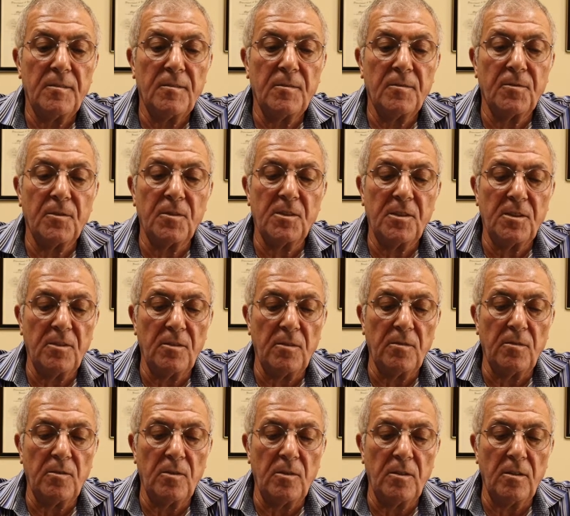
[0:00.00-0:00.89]
first
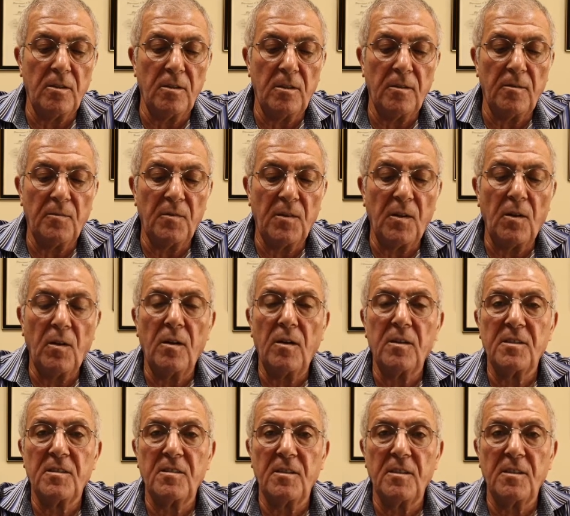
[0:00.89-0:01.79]
of all,
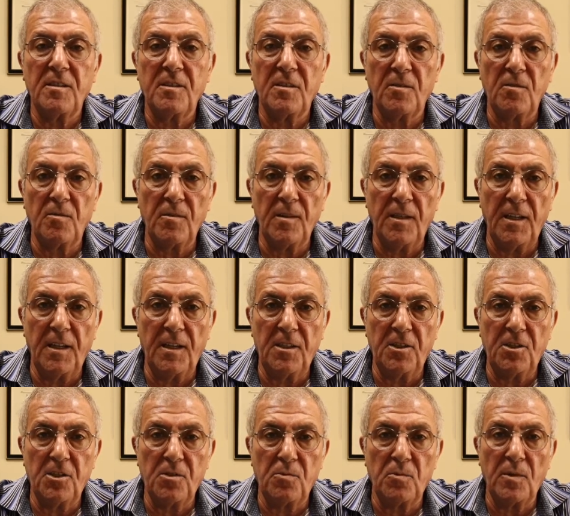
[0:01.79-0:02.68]

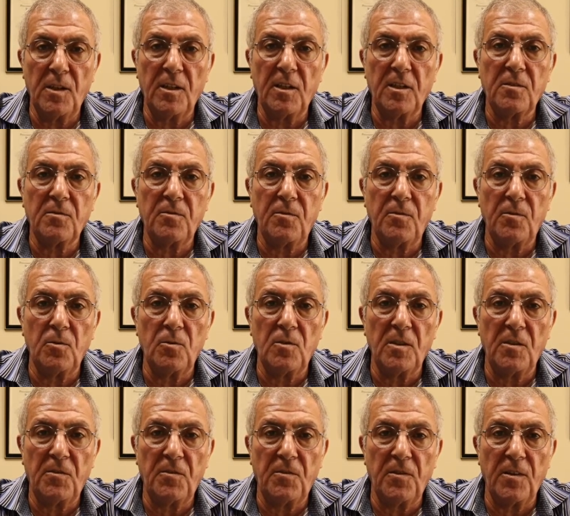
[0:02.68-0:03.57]
syringe, when it's
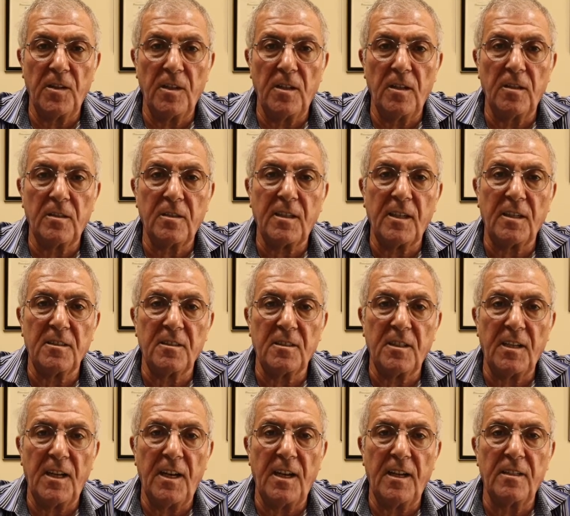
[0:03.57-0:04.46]
fully filled,
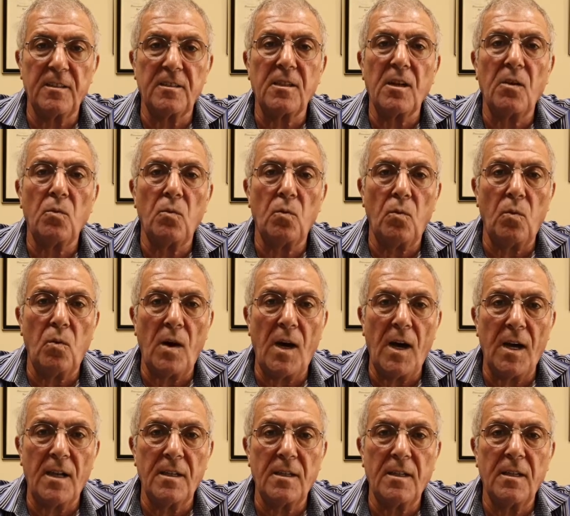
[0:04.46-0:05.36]
contains
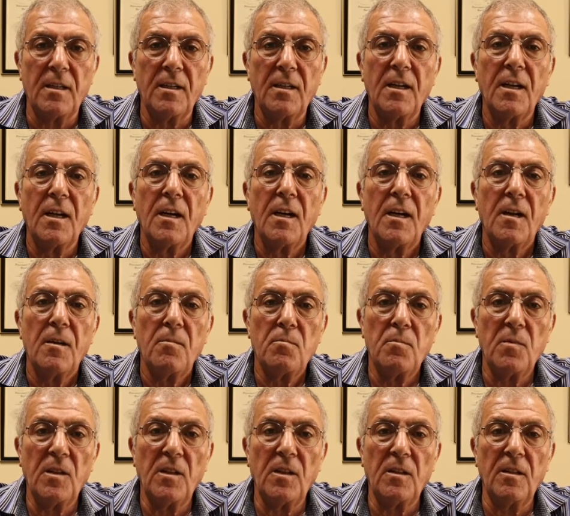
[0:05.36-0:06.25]
1
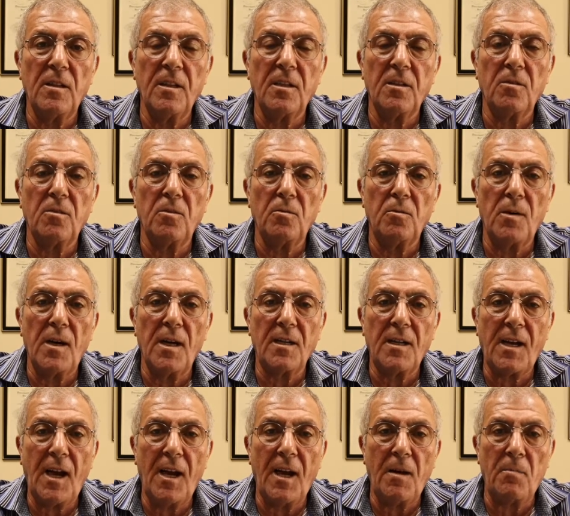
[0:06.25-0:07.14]
milliliter or
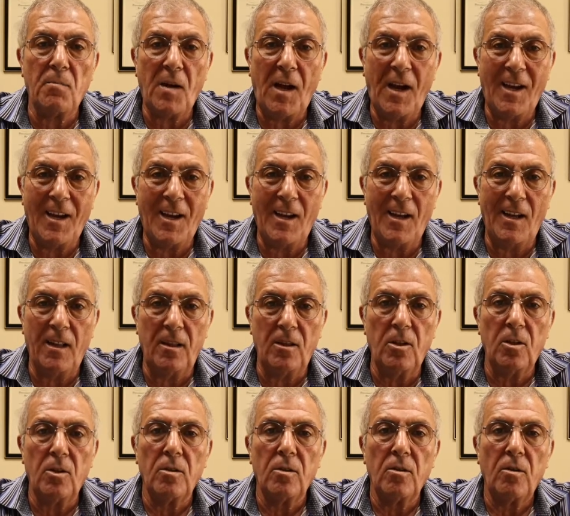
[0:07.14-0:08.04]
1
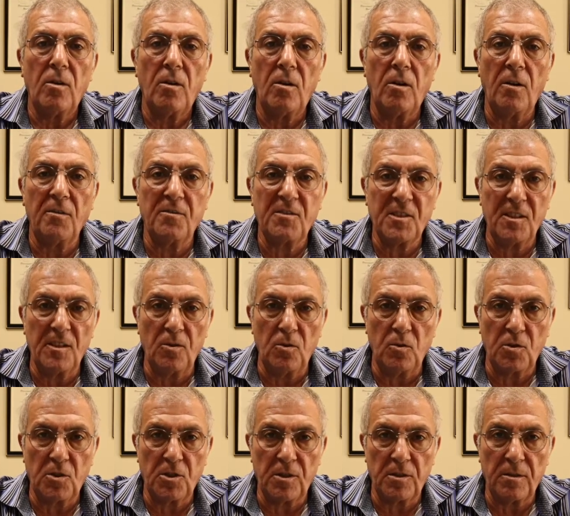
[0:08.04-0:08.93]
ml of
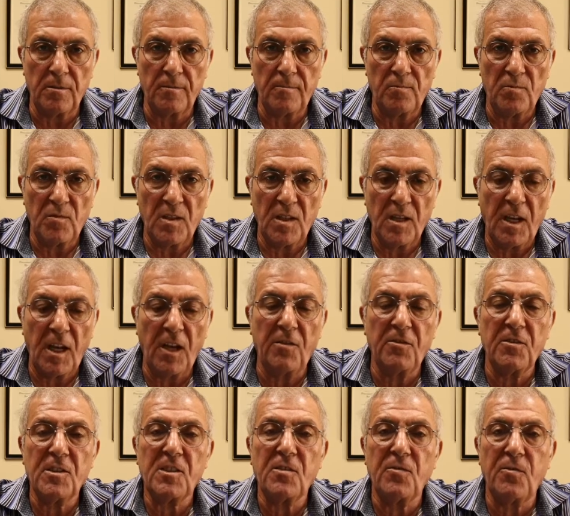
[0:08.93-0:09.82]
solution,
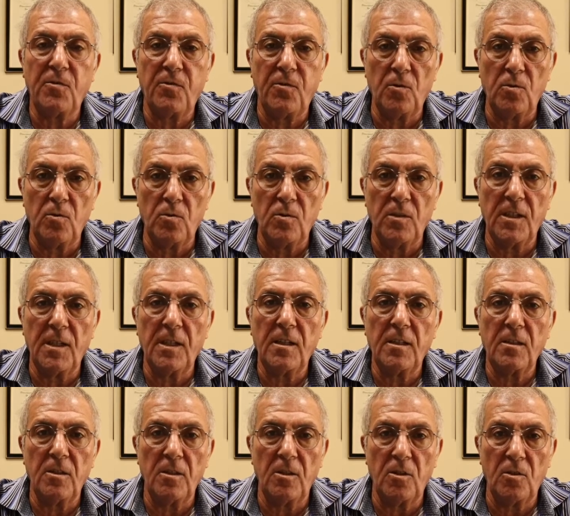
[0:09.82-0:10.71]
if it's
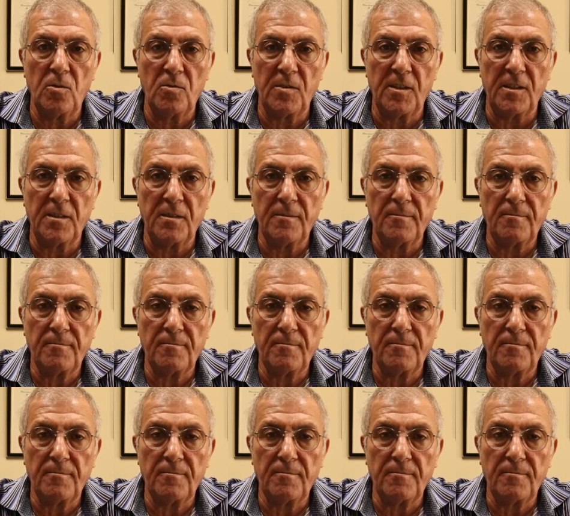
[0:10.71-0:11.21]
fully loaded.